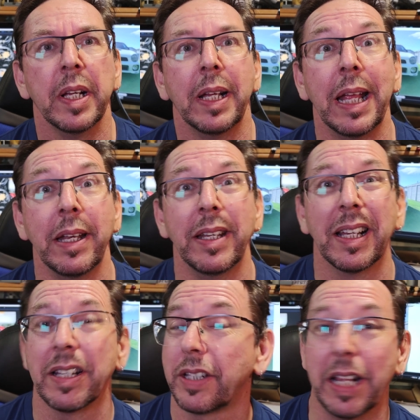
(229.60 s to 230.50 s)
And
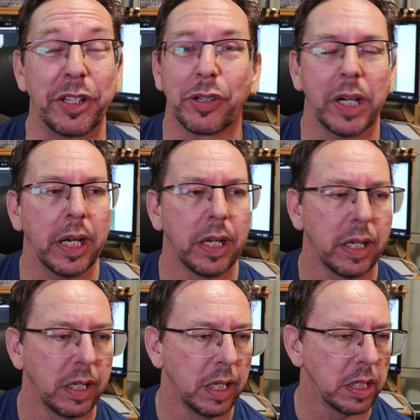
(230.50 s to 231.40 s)
so that's great.
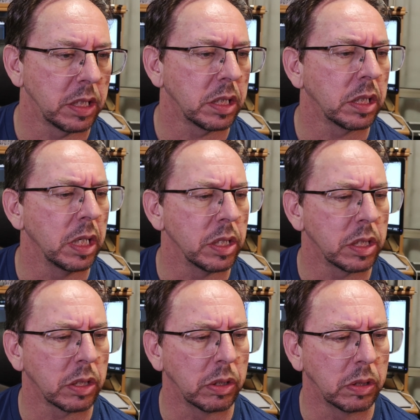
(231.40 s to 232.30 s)
That's
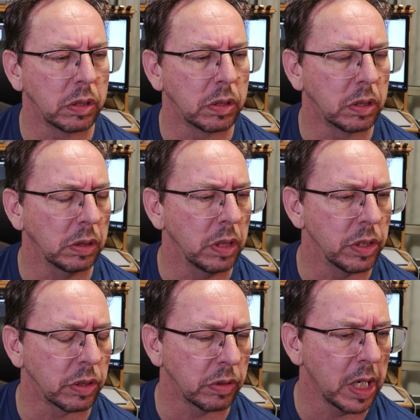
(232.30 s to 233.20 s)

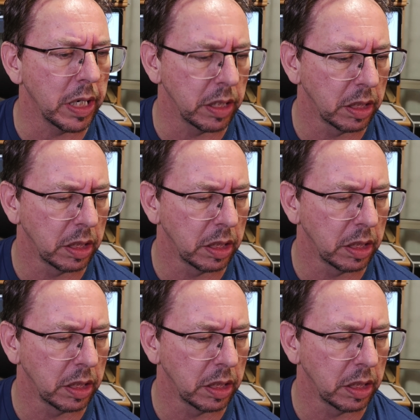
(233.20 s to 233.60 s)
great.